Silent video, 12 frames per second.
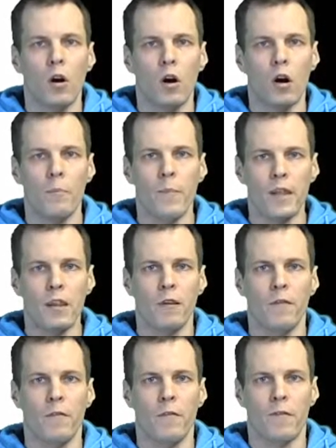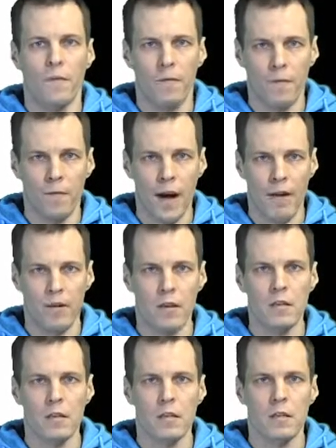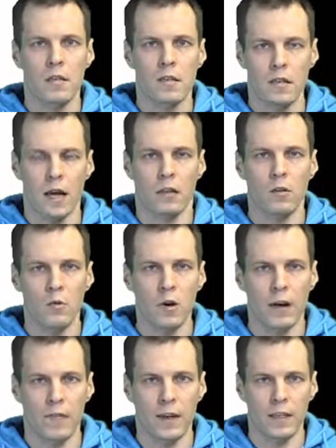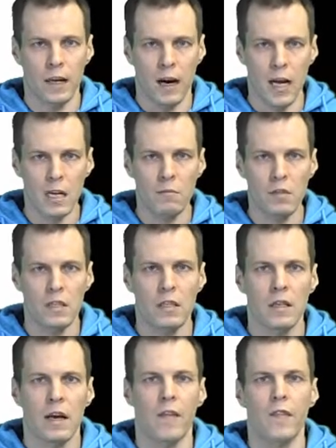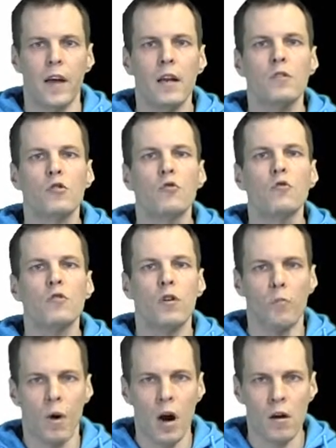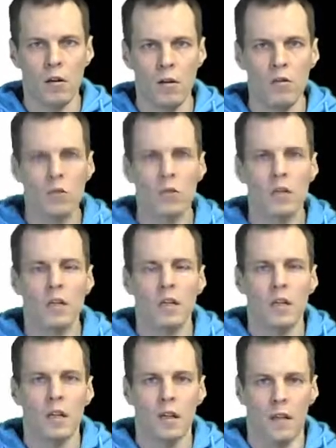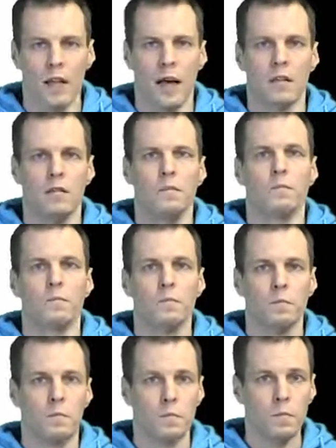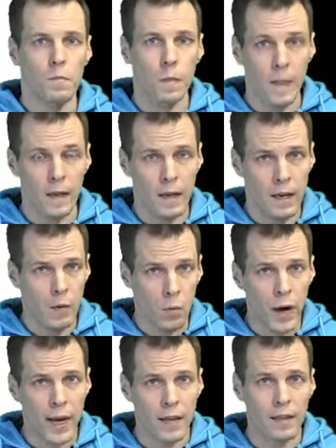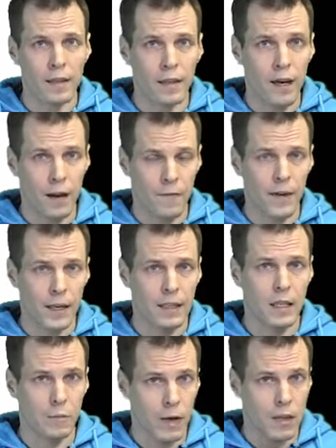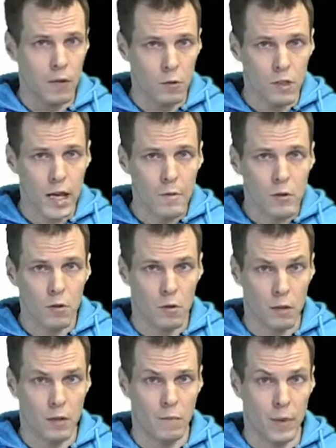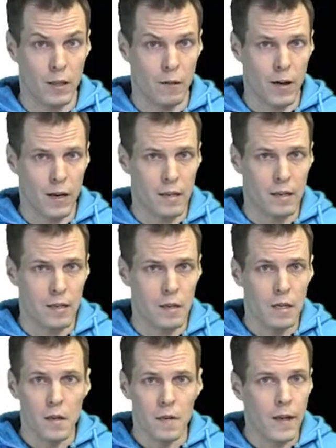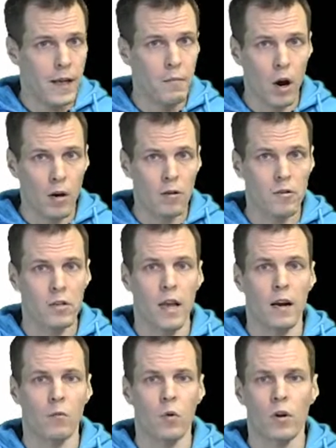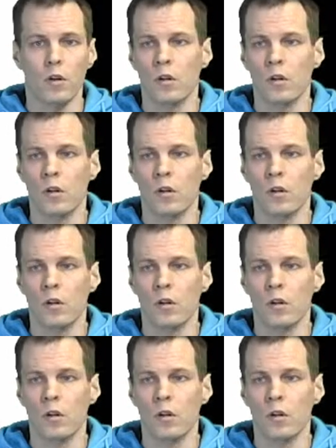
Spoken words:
method variance that could affect the items, and then choose your markers that in a way that they are affected by those same sources of method variance, then markers can work.